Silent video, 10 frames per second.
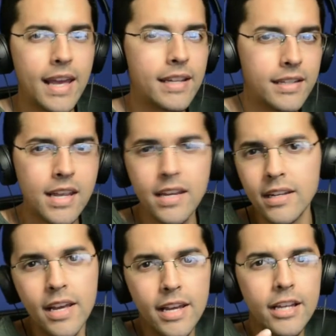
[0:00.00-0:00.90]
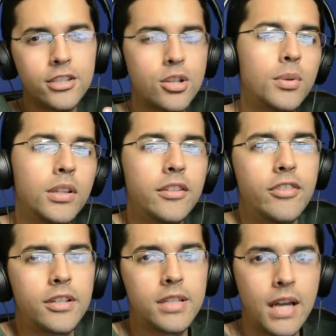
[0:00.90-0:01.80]
ending. It's a really
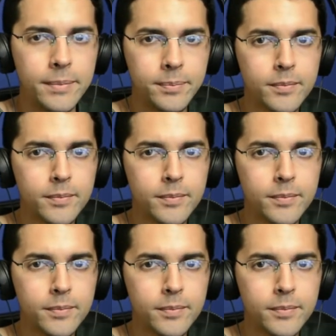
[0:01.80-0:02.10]
fun time.